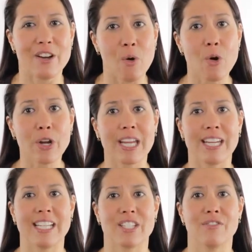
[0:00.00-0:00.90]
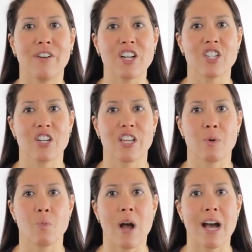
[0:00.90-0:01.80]
organ is
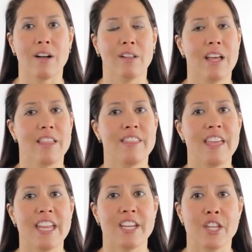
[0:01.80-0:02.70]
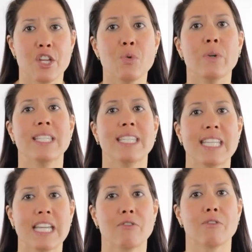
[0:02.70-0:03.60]
functioning well, then you would
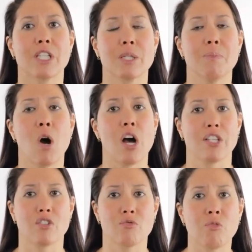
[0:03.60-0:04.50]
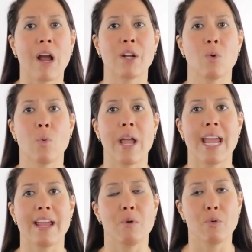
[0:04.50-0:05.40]
see a response right
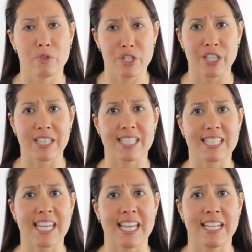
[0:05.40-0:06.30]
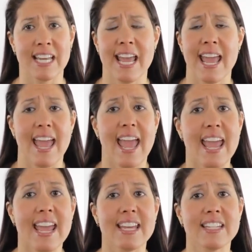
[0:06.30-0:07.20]
away to the skin.
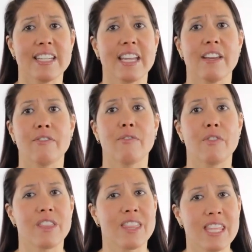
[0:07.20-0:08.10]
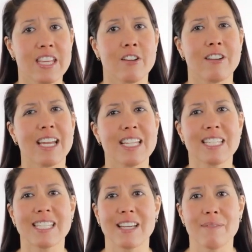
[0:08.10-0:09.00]
And if there is
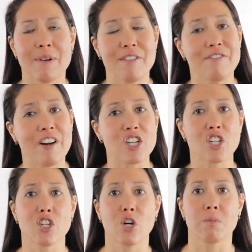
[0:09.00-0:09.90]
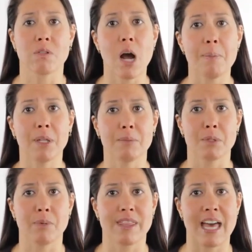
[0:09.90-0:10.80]
some functional
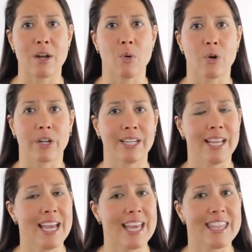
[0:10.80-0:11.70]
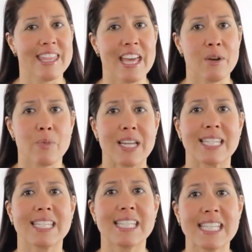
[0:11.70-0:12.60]
problems with that organ, then we
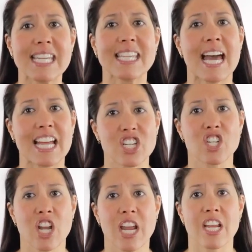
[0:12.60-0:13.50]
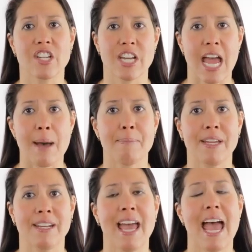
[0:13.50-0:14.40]
see that change
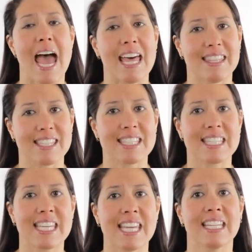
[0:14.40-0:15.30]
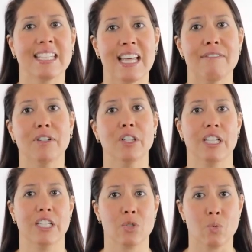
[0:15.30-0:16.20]
happen at the skin level
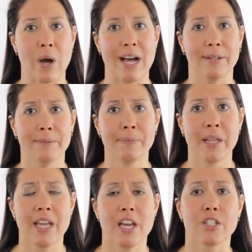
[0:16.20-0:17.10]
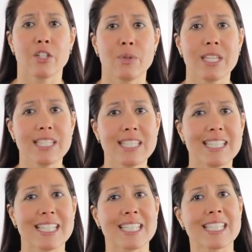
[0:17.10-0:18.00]
as well. So this is
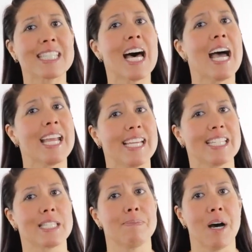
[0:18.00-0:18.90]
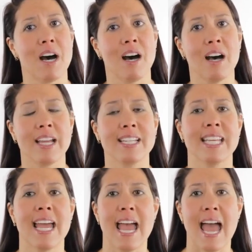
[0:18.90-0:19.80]
the science
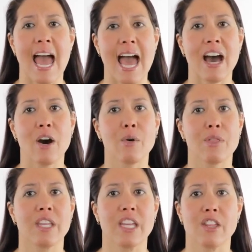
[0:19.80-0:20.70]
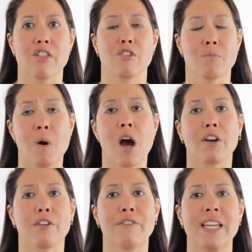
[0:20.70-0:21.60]
behind how the
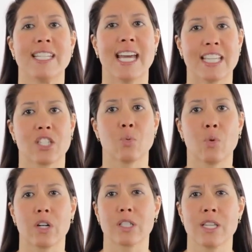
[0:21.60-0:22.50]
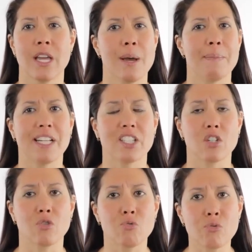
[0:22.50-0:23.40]
thermography test works, but it's
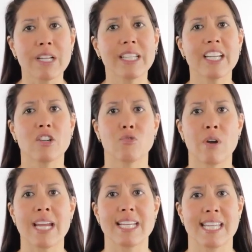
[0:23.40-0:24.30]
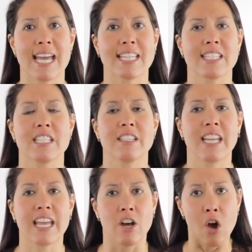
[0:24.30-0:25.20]
a really great test to
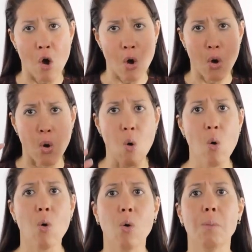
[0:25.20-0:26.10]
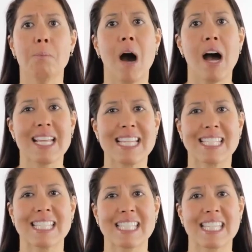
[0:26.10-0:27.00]
get a whole body
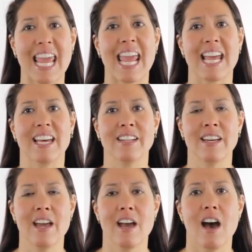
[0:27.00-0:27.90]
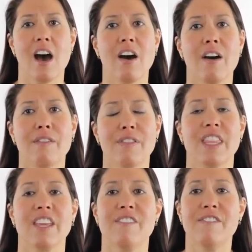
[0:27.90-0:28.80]
scan of
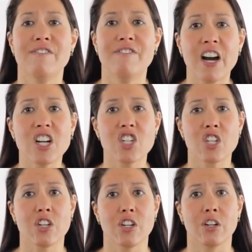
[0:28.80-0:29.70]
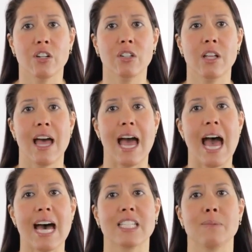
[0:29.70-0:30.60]
the functional
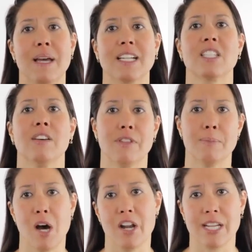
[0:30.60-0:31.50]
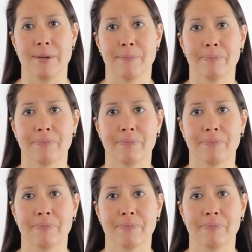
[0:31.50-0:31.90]
aspects of the body.